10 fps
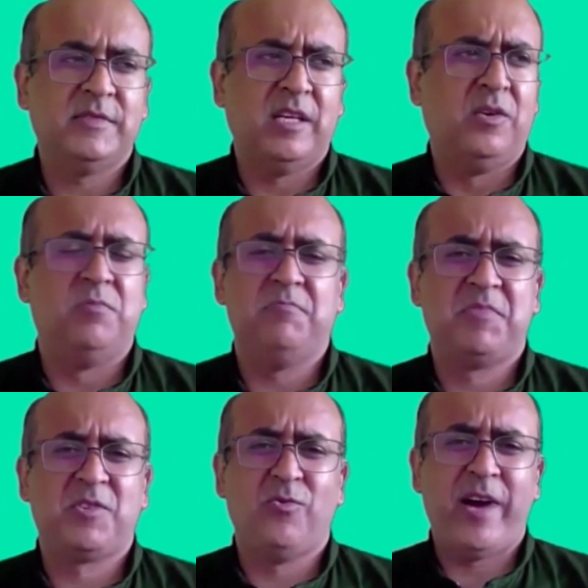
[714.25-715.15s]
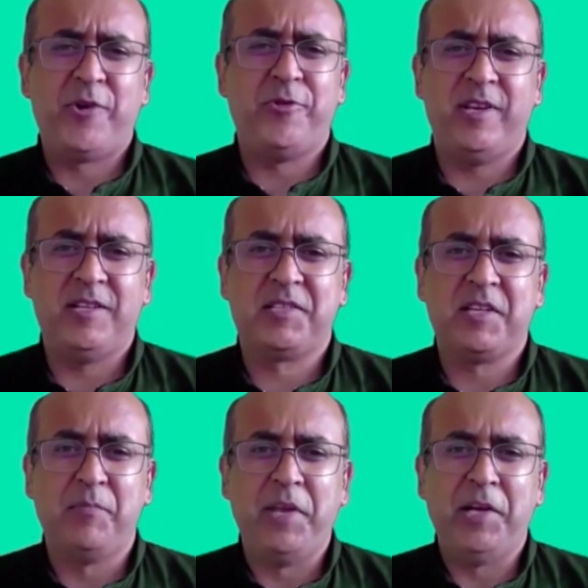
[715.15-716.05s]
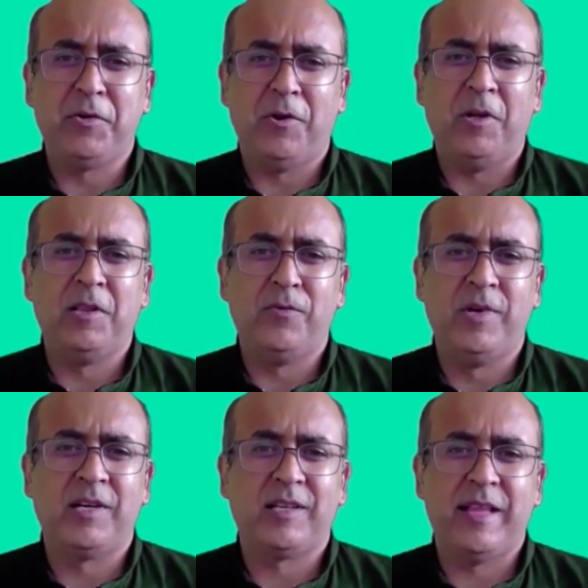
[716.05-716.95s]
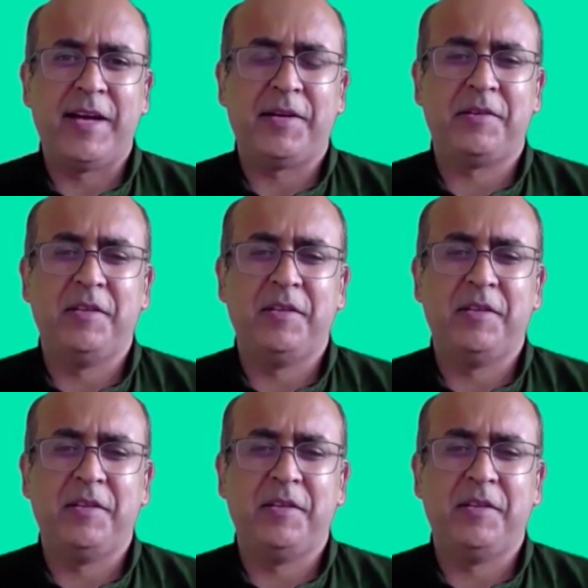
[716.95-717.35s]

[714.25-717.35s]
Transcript: oh, so why don't they just complete all the work that